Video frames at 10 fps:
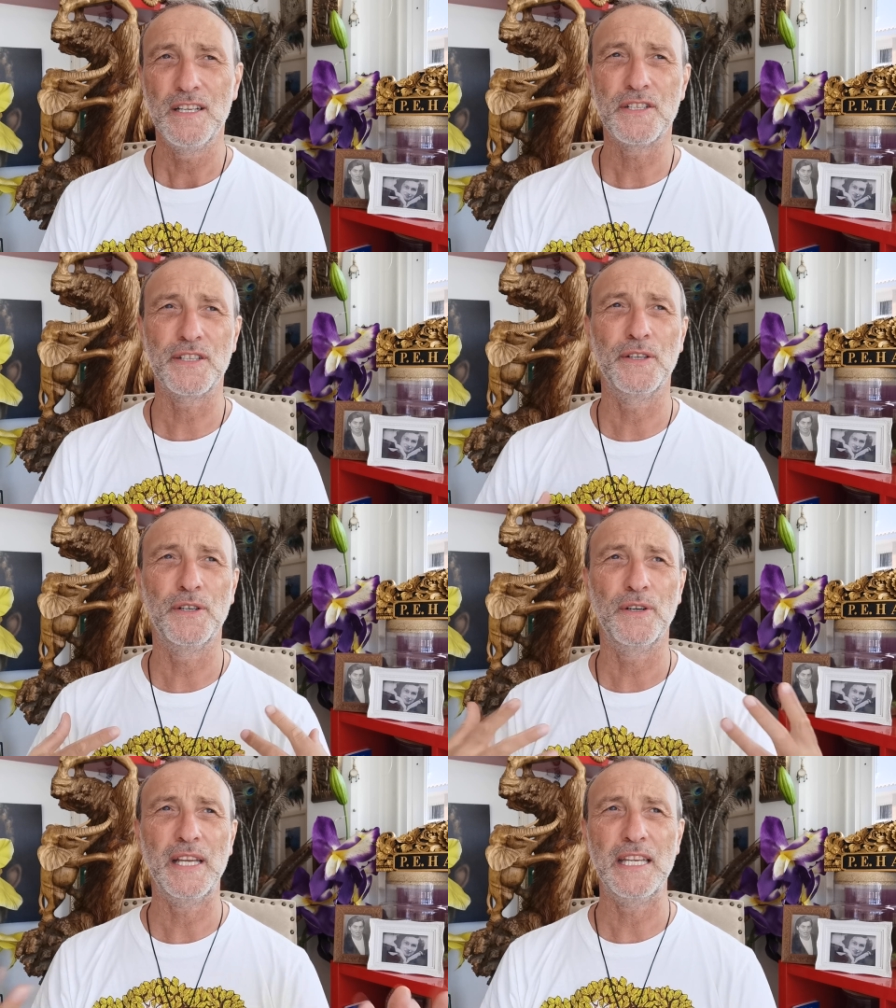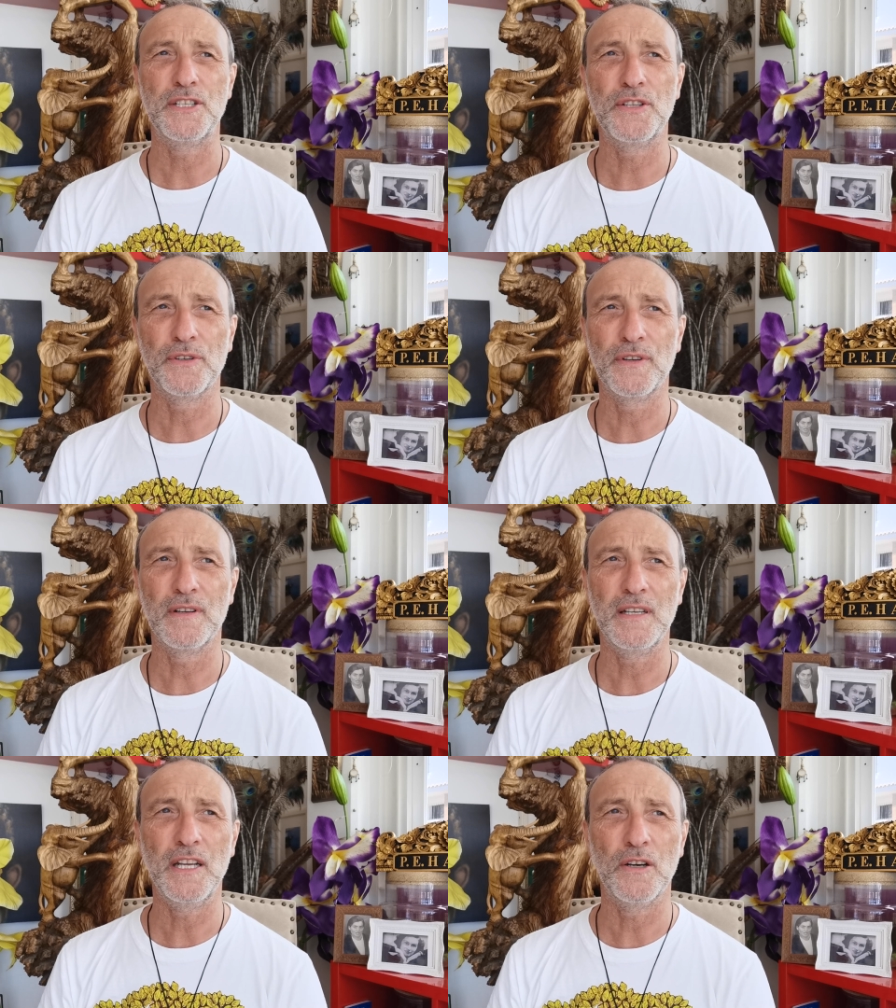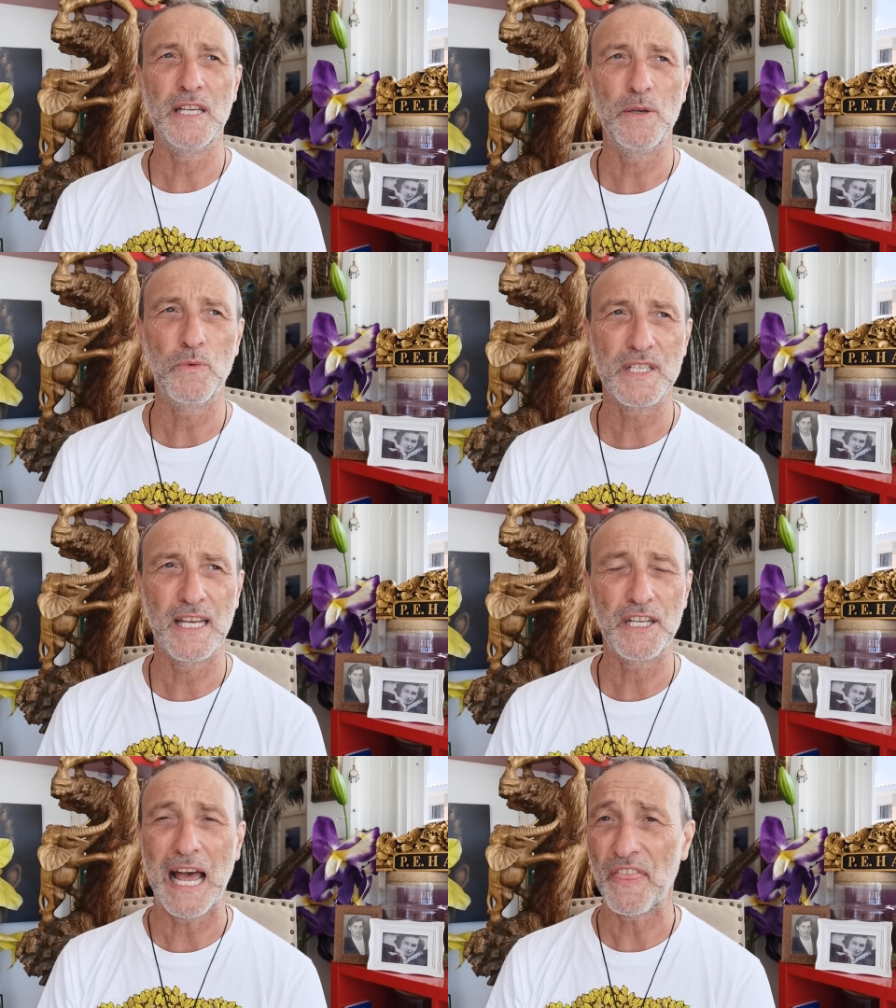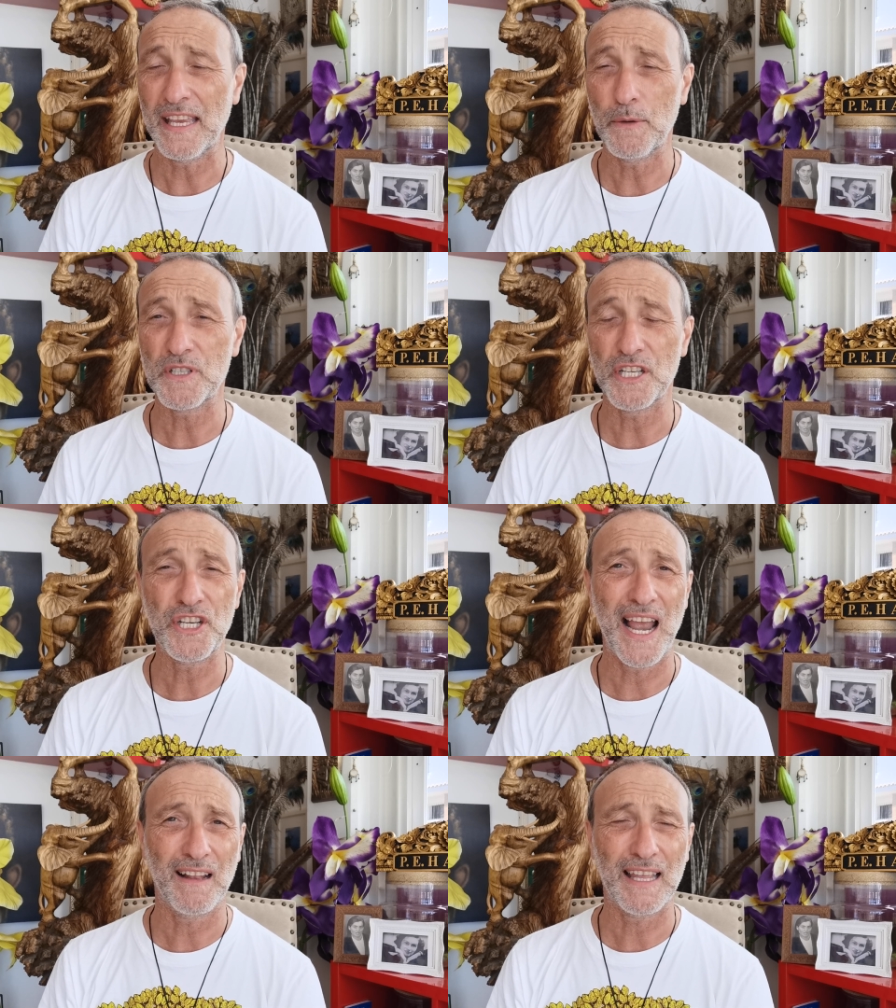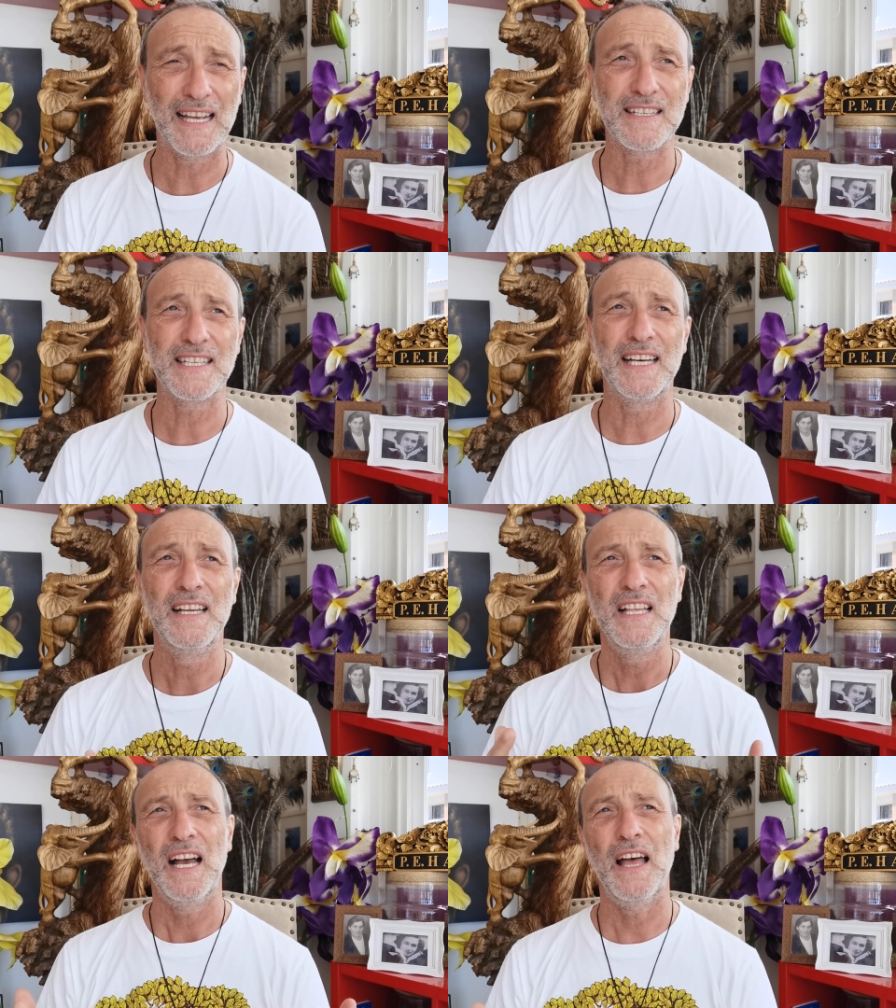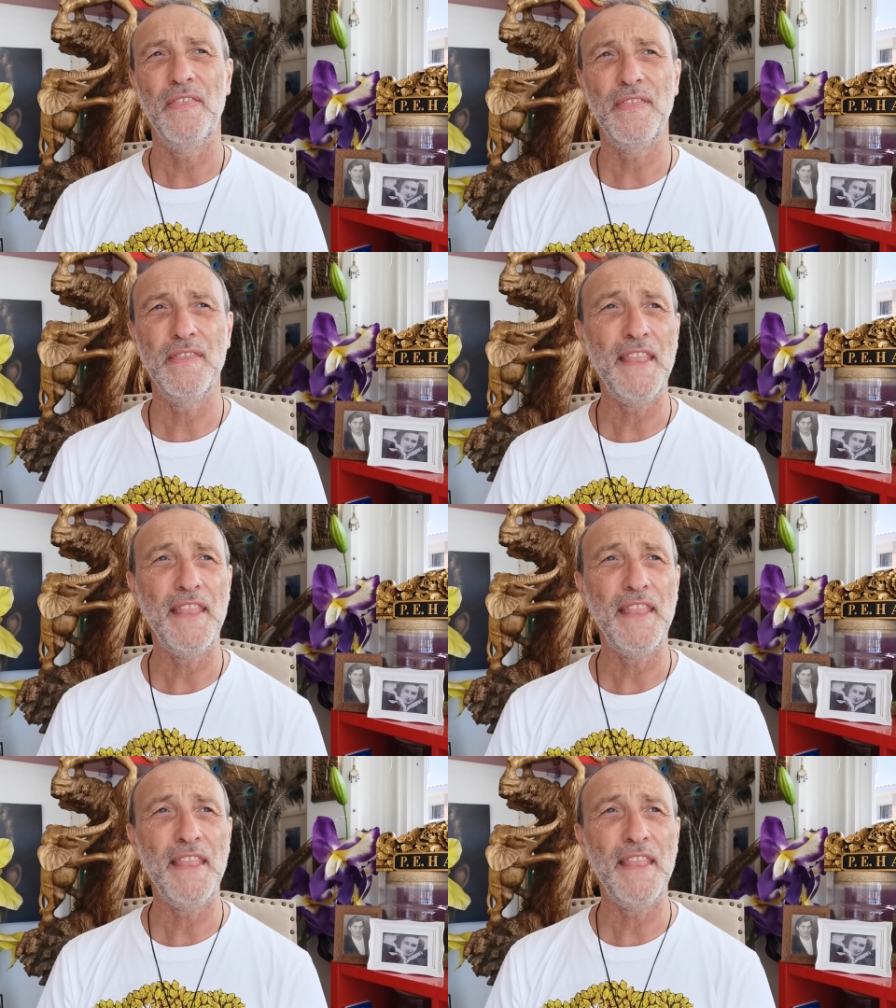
So he's done, you know, he was a, I think he was a child actor, and